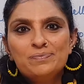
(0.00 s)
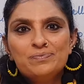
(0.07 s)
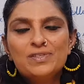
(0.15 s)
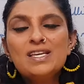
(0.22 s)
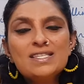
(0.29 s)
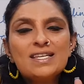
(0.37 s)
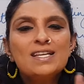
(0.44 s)

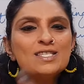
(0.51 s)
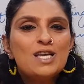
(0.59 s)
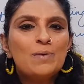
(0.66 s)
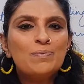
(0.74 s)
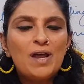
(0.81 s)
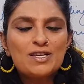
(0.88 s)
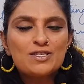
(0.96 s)
This
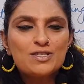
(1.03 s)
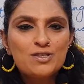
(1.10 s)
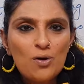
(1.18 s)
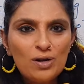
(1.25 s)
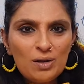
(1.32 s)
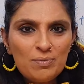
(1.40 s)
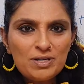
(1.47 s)
concept has no
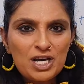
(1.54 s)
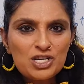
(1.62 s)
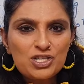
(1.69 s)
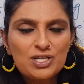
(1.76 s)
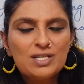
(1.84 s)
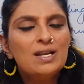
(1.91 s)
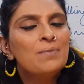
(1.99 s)

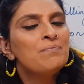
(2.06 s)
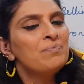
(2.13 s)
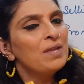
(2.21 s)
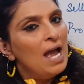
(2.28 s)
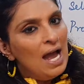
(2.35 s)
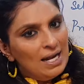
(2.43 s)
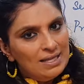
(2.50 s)
limitation,
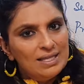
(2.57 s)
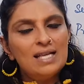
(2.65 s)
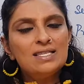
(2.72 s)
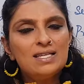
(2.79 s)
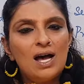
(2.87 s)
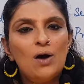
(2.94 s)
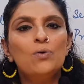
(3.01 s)
and
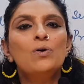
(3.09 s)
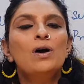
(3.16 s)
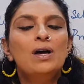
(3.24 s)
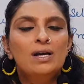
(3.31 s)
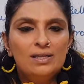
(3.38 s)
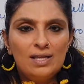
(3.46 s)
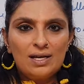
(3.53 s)
that's how
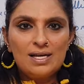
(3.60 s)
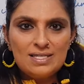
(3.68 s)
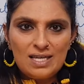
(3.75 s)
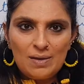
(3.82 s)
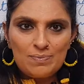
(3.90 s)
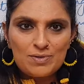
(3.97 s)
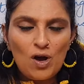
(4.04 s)
the
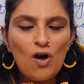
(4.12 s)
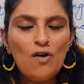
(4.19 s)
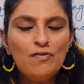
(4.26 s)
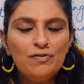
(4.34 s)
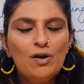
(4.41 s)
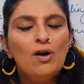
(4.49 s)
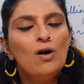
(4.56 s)
concepts
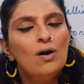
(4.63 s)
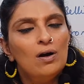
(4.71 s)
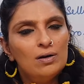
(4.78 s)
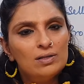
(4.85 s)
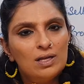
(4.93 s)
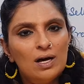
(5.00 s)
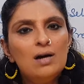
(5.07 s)
of
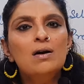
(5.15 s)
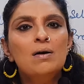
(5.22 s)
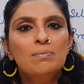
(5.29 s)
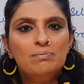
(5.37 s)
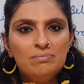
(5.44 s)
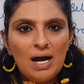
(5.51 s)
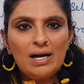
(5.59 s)
the
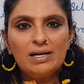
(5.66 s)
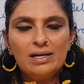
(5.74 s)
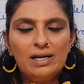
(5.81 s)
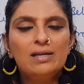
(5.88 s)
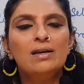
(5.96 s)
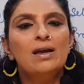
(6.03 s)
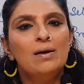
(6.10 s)

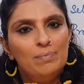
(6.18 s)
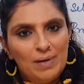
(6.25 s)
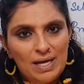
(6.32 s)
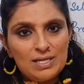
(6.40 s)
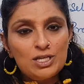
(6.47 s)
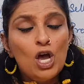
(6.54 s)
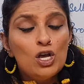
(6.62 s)
marketing
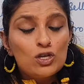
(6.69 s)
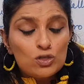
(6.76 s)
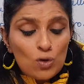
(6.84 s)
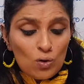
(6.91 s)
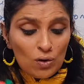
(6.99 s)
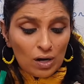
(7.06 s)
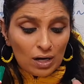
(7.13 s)
place.
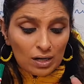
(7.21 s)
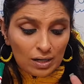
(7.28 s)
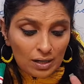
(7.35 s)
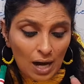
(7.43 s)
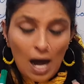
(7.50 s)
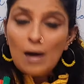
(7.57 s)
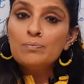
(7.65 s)
So,
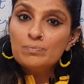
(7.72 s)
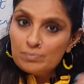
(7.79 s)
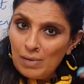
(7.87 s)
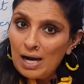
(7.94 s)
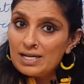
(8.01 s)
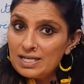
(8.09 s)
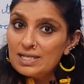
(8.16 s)

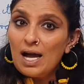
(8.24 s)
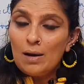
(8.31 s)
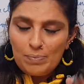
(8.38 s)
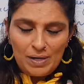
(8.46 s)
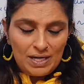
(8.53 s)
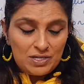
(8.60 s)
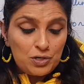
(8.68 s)
marketing are
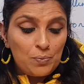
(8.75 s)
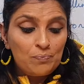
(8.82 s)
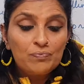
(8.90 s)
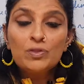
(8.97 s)
placed.